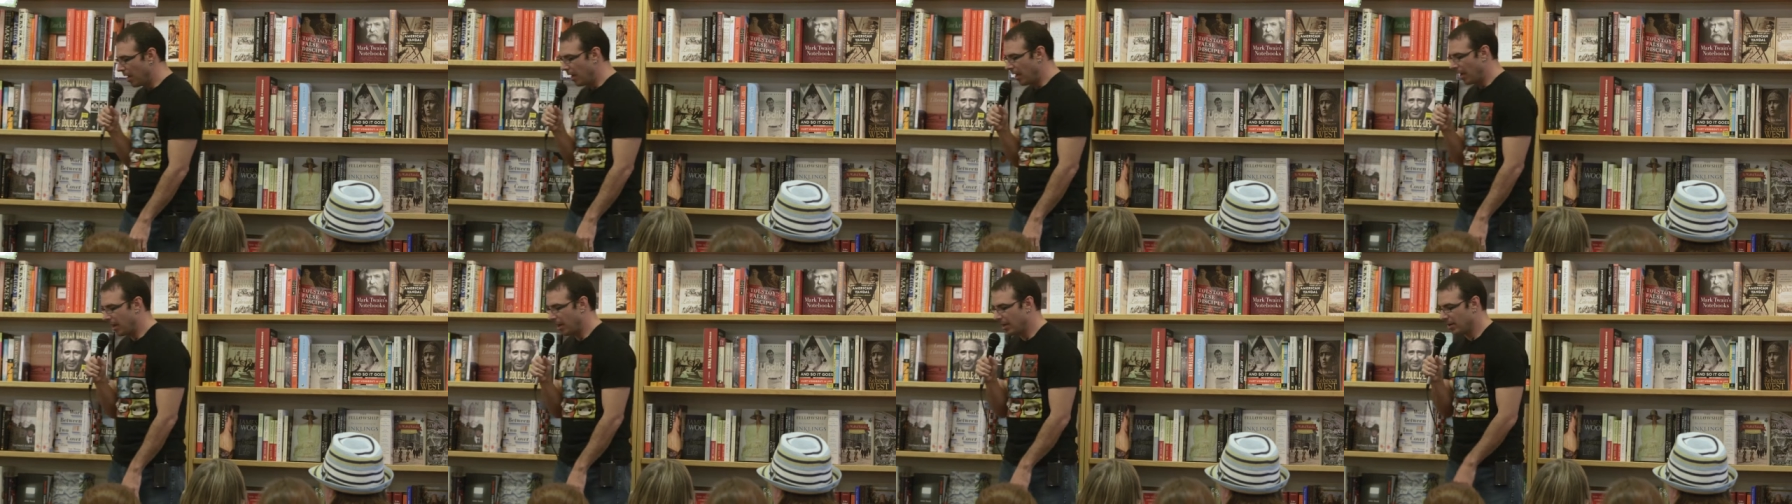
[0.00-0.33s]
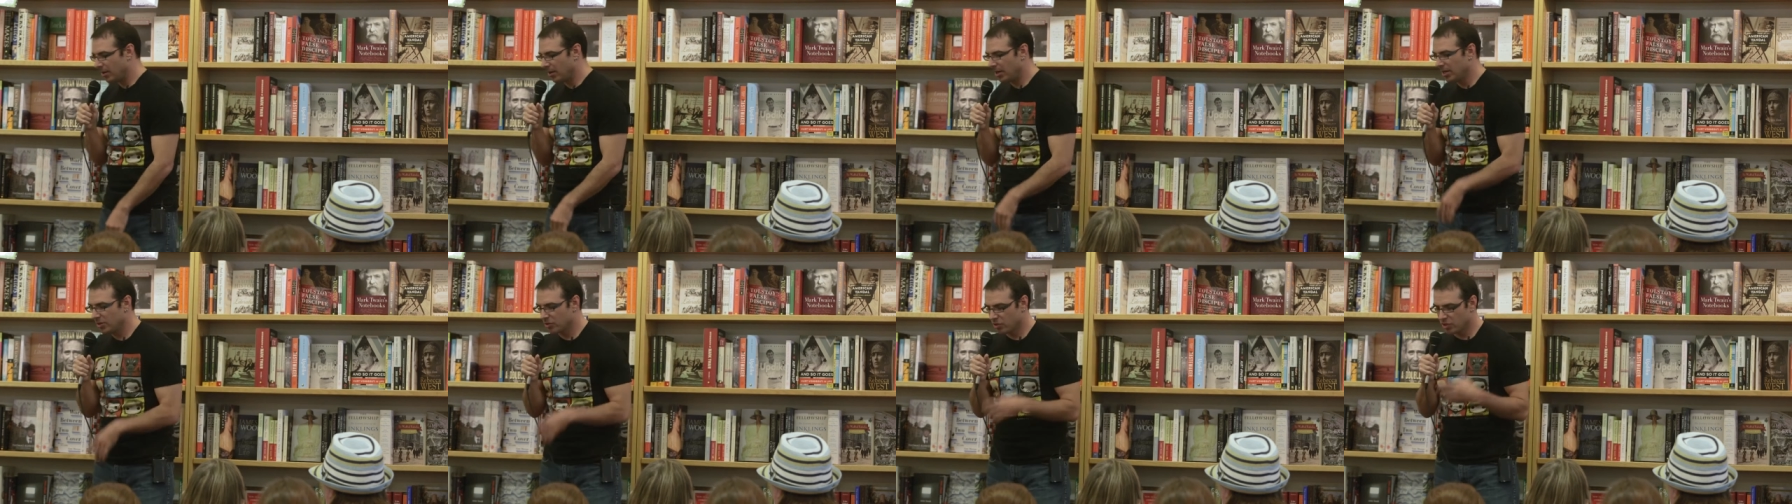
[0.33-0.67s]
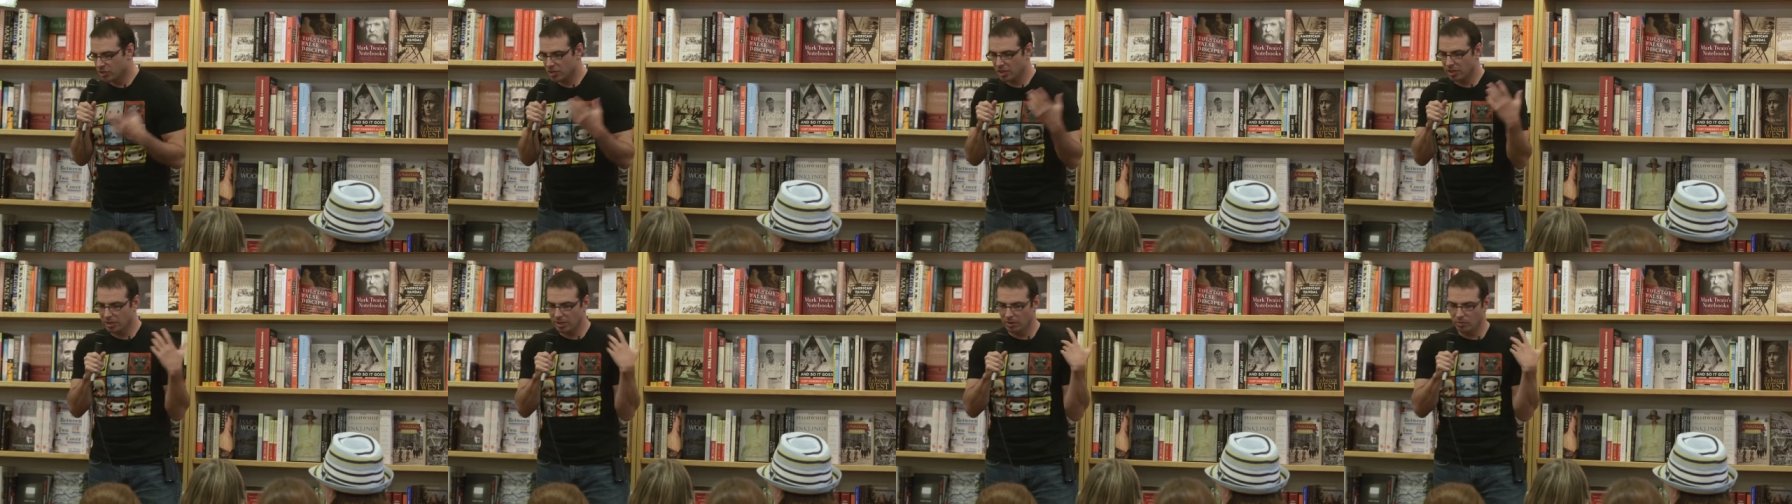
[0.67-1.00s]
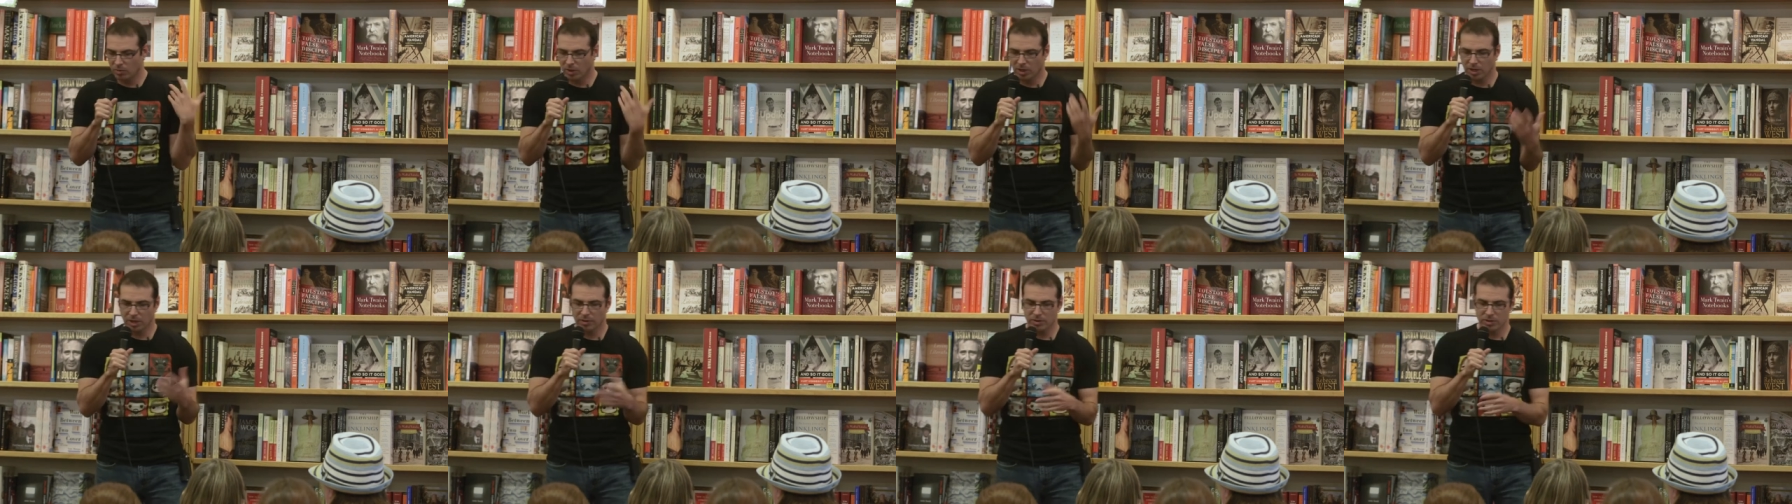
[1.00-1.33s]
And interestingly,
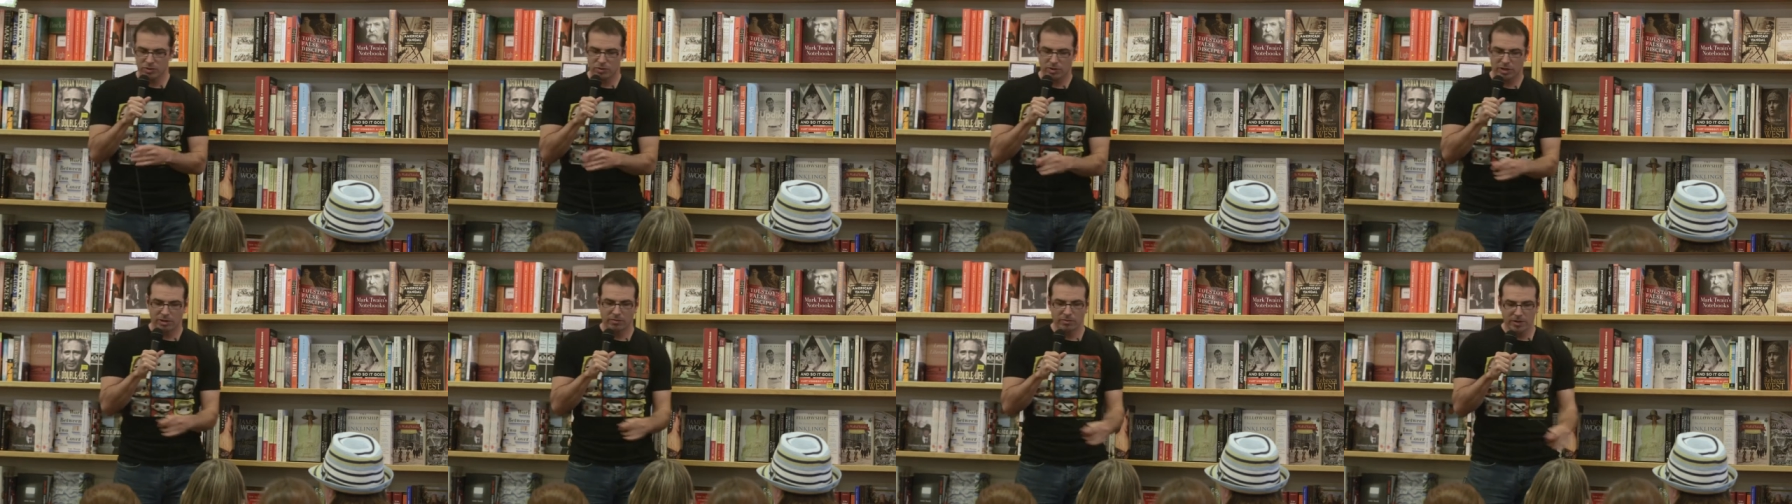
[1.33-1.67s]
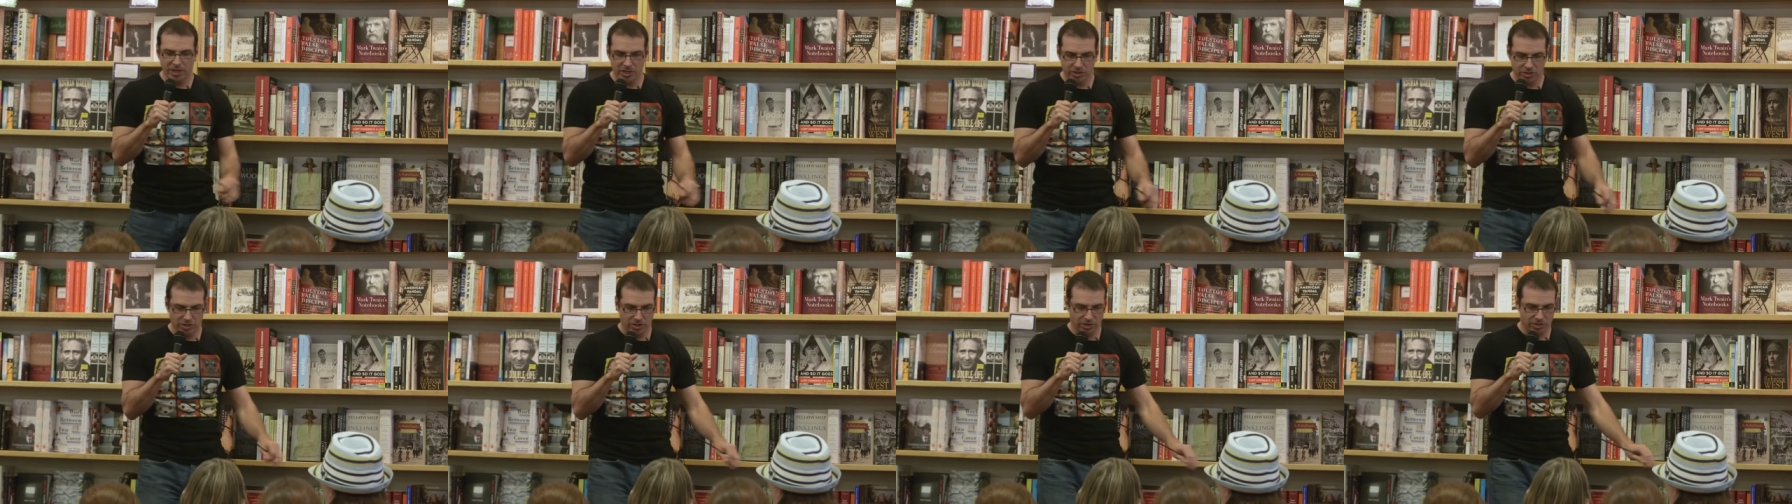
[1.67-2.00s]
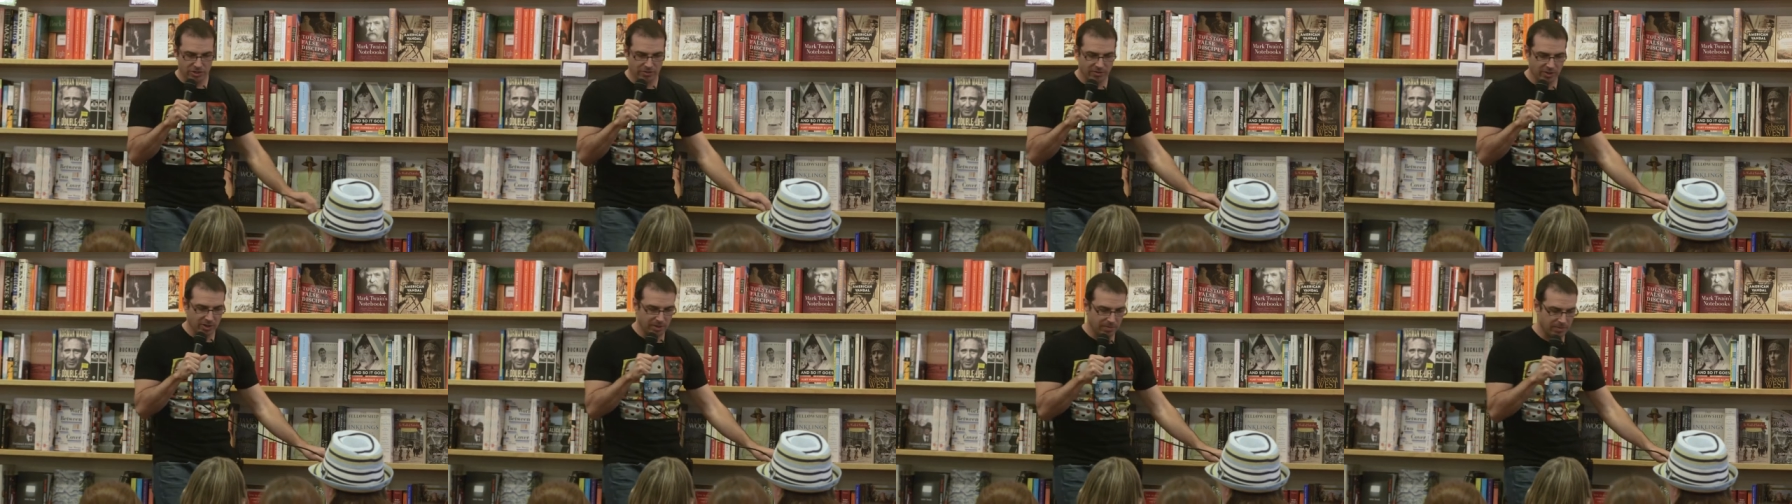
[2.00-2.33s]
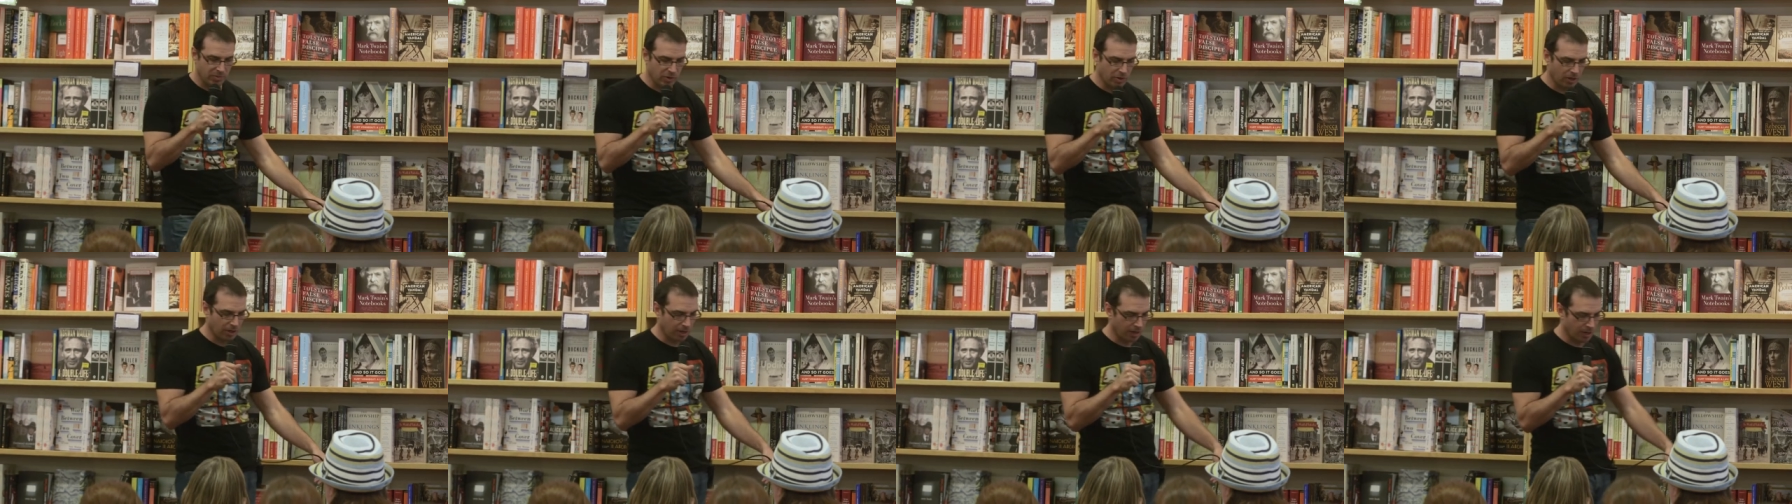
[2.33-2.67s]
while I was doing research for the
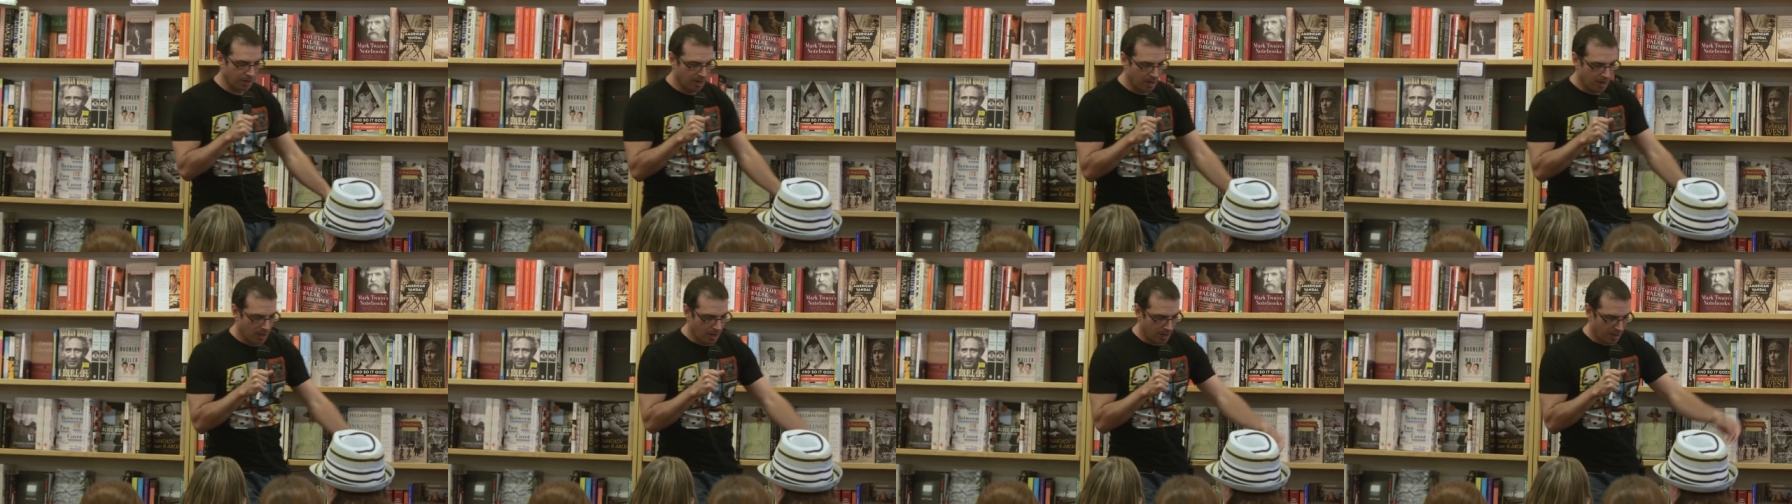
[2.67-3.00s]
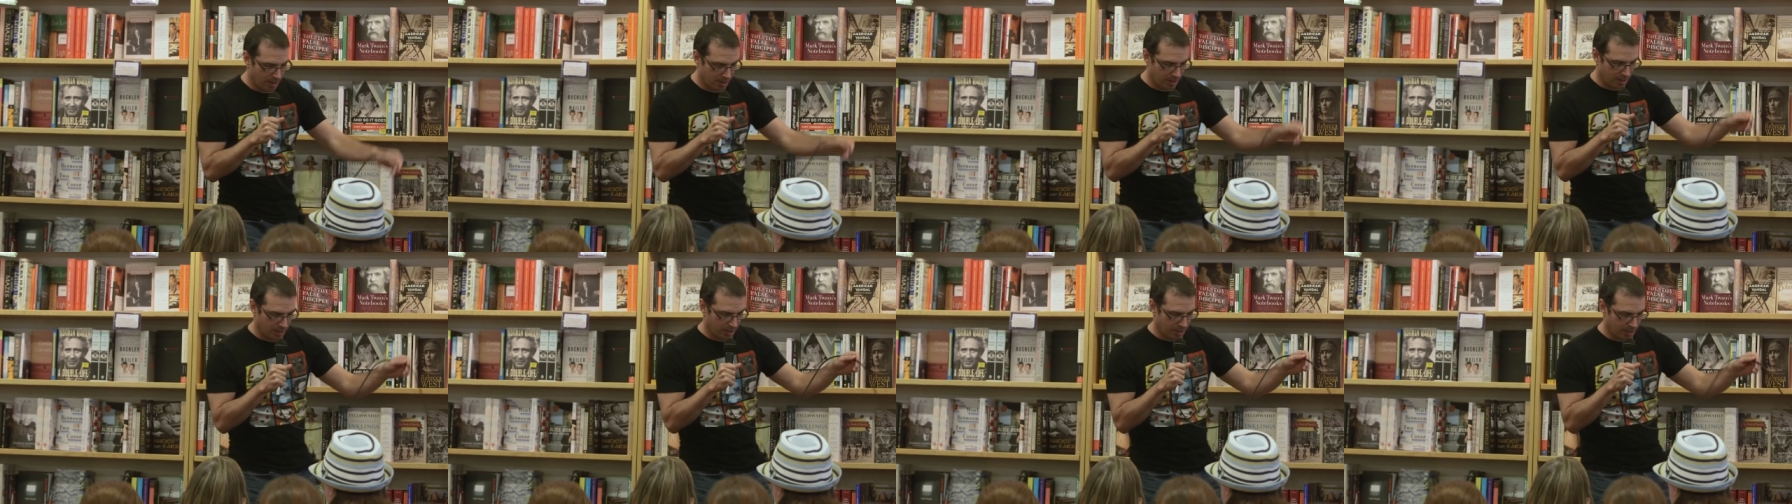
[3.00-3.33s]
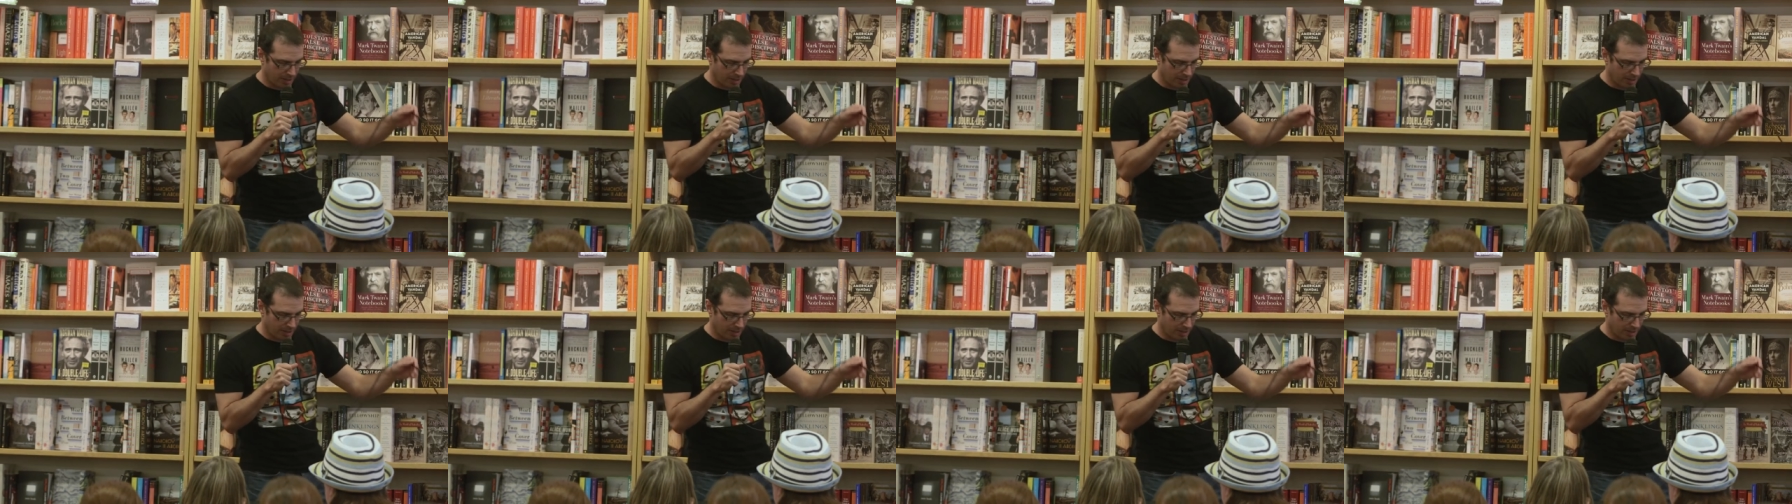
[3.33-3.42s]
book, uh,